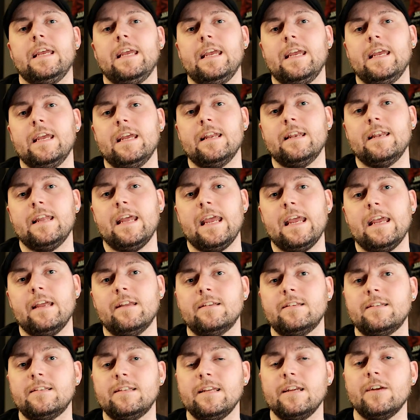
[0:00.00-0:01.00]
in a
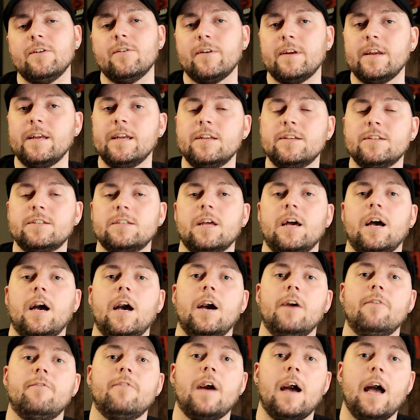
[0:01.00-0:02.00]
series
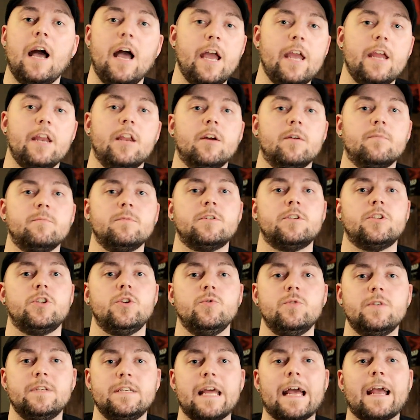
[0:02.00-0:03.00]
of items
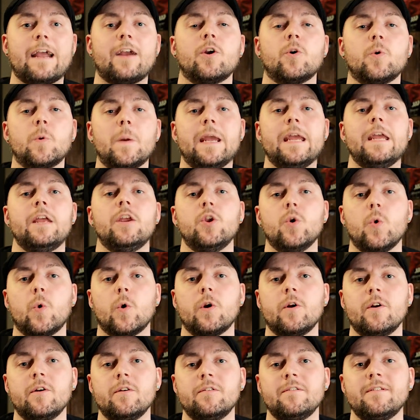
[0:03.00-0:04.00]
to decorate
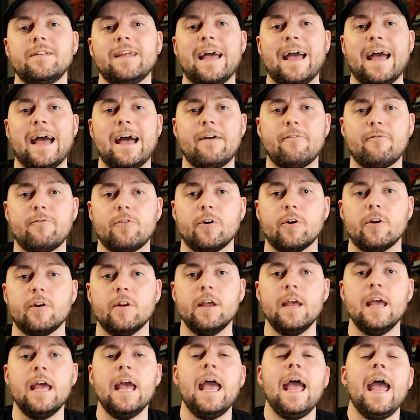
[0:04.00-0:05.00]
your tavern.
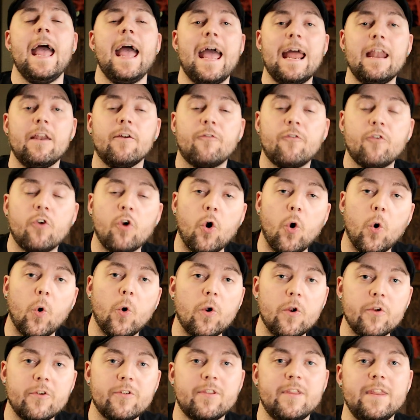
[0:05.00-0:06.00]
And of
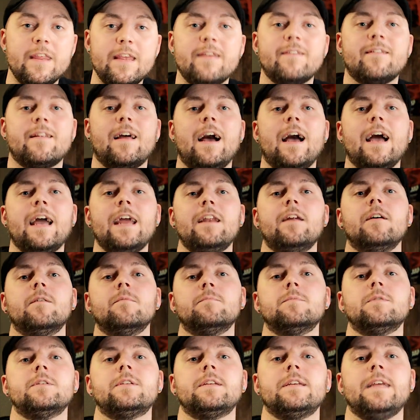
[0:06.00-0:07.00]
course, these
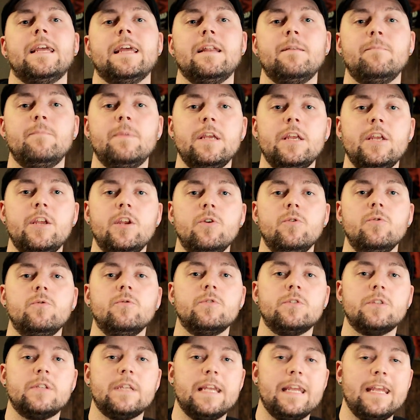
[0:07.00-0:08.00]
items can be
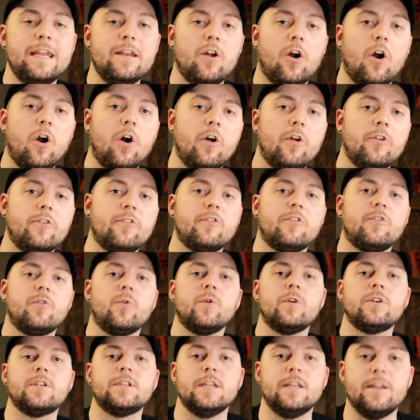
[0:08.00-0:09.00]
used in all
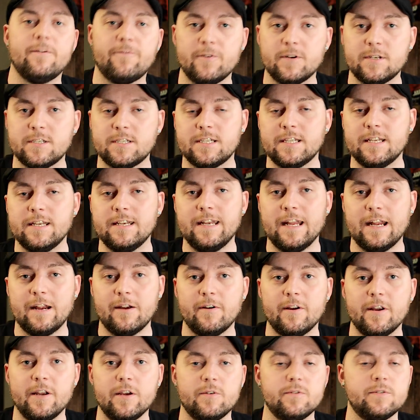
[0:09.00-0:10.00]
sorts of different
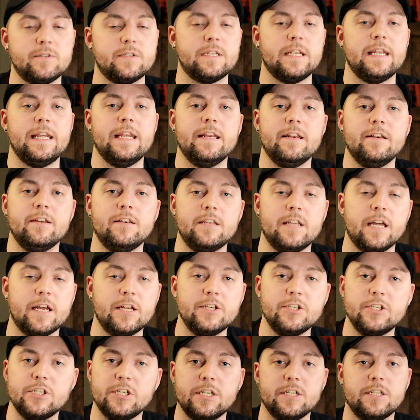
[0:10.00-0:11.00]
scenarios in
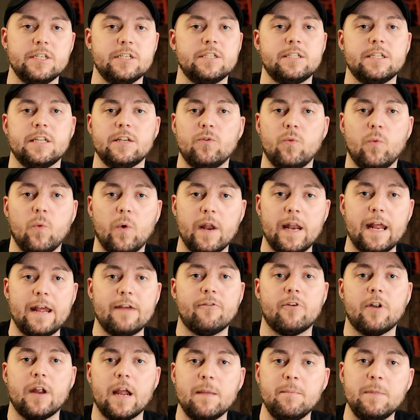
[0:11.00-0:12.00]
dungeons and
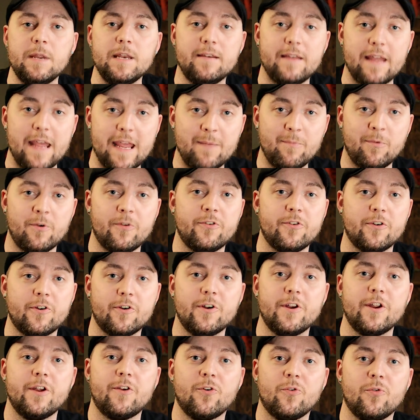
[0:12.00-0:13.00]
whatever. I mean, tables
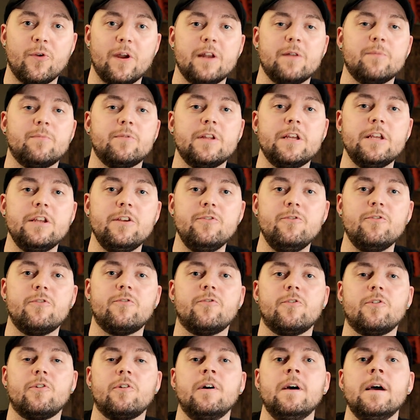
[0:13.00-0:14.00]
are an incredibly
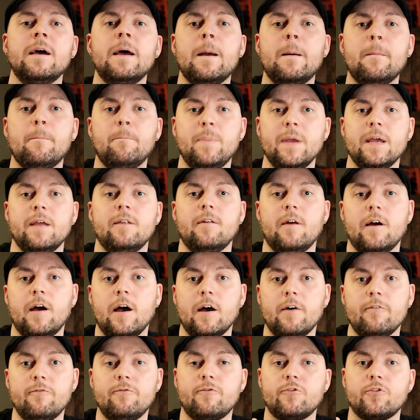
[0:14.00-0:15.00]
useful bit
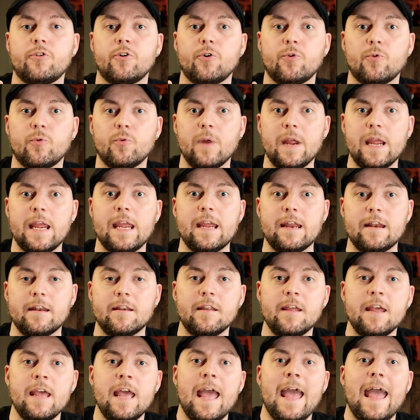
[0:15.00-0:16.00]
of
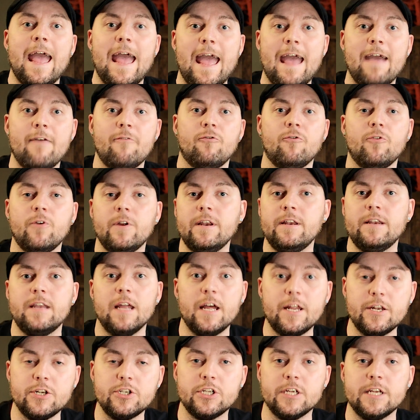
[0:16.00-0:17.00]
terrain. Every
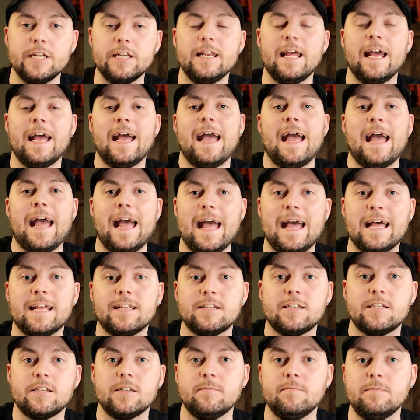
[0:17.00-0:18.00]
dungeon
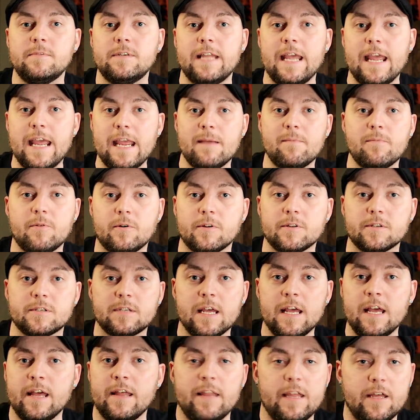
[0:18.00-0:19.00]
has some
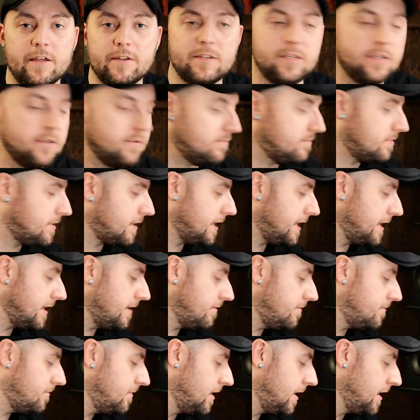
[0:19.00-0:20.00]
tables. They also
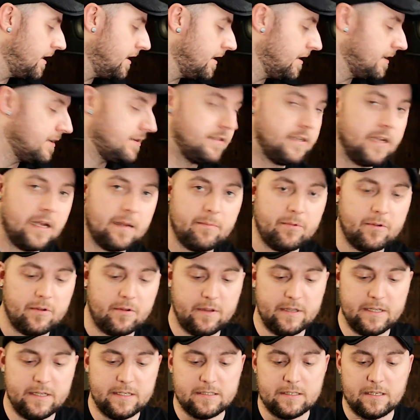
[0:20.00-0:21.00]
can
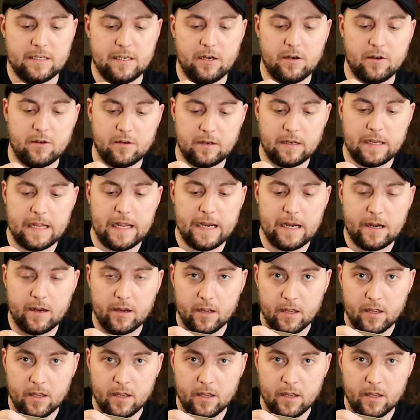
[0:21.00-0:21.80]
double as little like